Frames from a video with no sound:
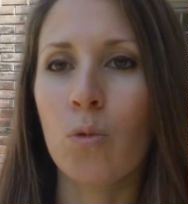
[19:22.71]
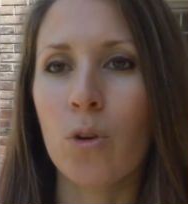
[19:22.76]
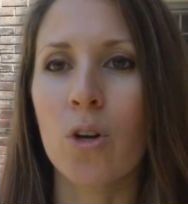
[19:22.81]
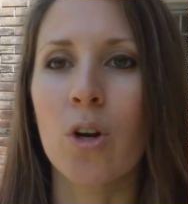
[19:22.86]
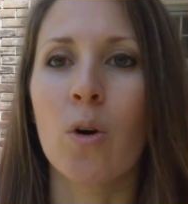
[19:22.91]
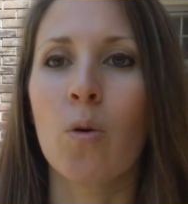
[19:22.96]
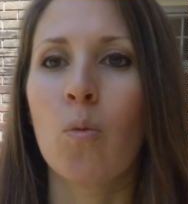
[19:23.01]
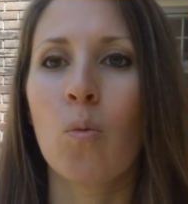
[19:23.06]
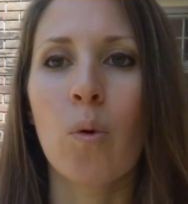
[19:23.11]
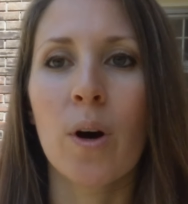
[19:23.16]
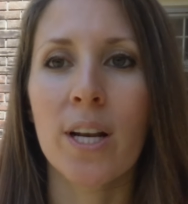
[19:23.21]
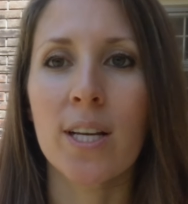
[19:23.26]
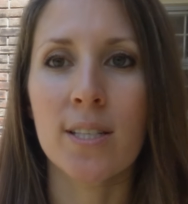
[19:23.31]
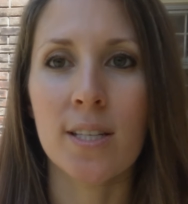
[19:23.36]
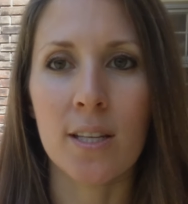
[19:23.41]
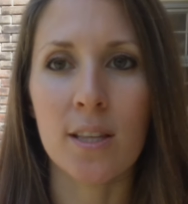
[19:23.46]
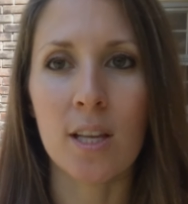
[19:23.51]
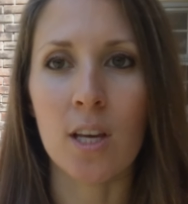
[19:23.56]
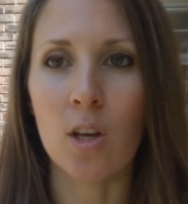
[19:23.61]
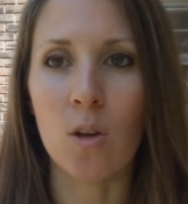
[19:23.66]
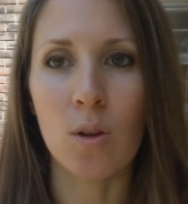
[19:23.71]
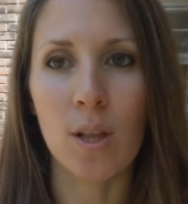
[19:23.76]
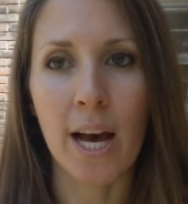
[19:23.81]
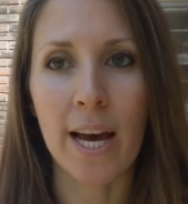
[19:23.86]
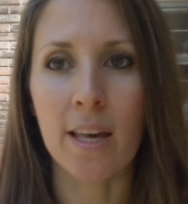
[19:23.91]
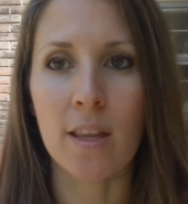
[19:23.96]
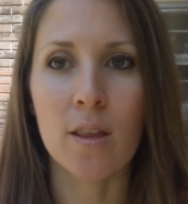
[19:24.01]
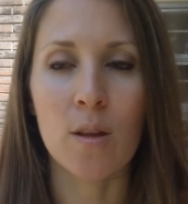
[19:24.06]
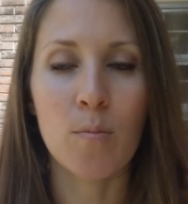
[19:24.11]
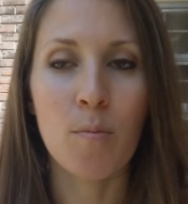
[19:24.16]
you know, what is it that you
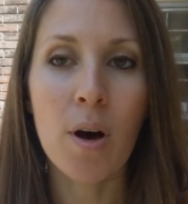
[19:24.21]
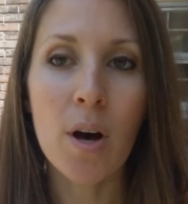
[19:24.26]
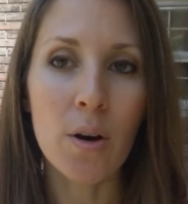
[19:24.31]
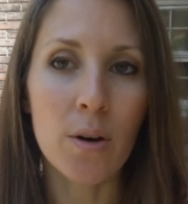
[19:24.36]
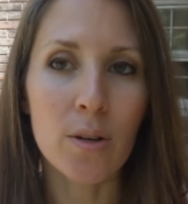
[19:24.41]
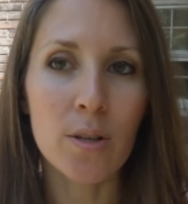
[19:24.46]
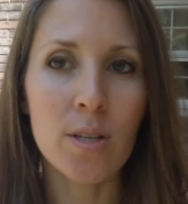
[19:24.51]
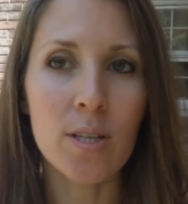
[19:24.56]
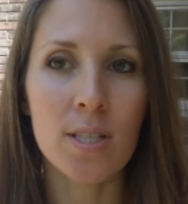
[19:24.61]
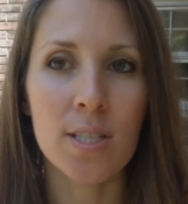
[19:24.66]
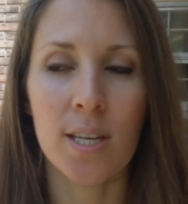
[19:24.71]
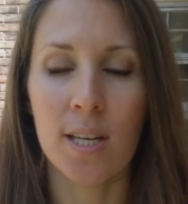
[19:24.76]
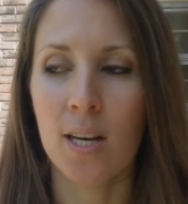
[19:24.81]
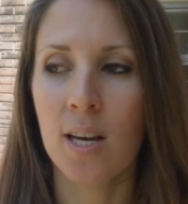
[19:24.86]
like the most?